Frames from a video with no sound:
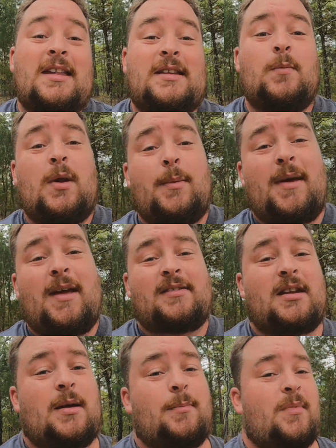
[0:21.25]
didn't want to
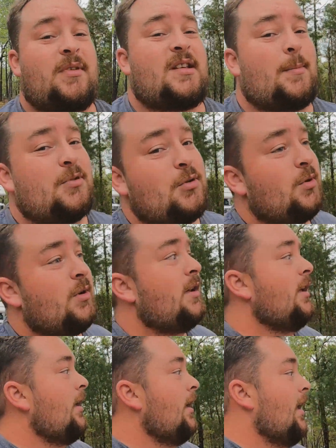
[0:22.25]
pass it up and miss the
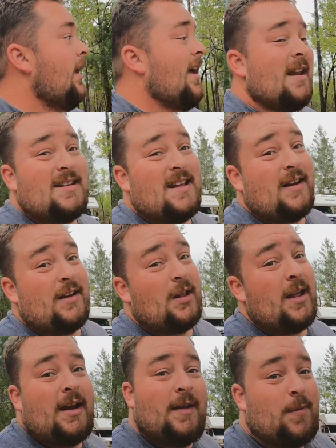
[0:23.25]
opportunity. And then down the
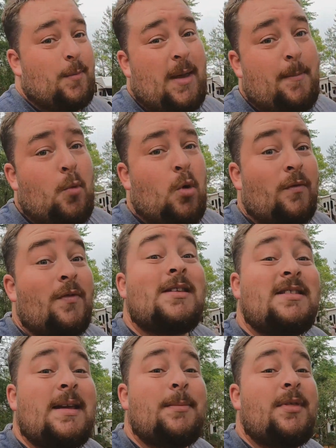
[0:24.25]
line, I'd have to pay more for
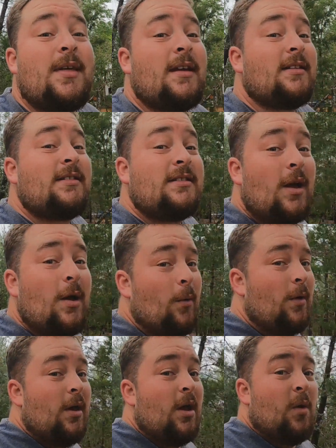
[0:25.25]
the same thing.
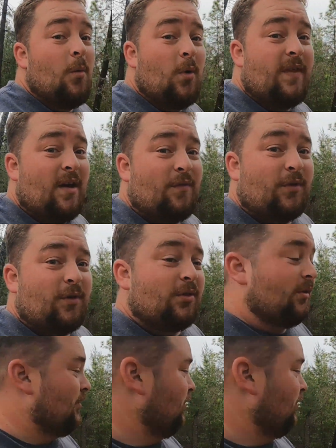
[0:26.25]
So, without further